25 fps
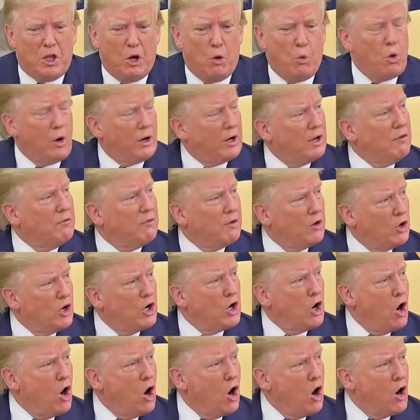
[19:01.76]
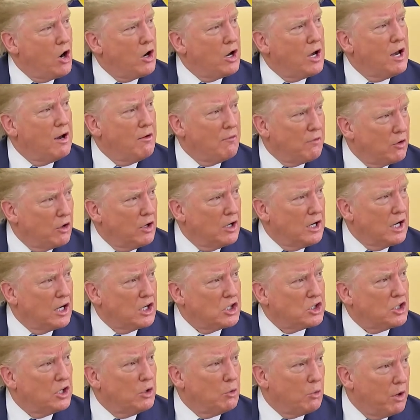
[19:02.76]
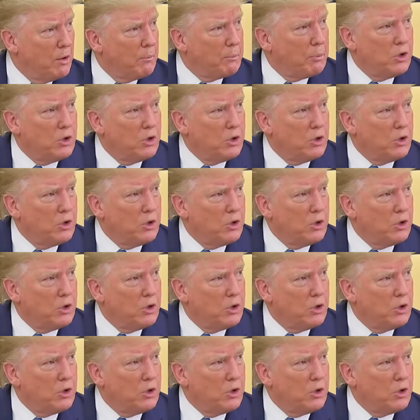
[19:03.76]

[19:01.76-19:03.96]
they're working very hard and very nicely. Mister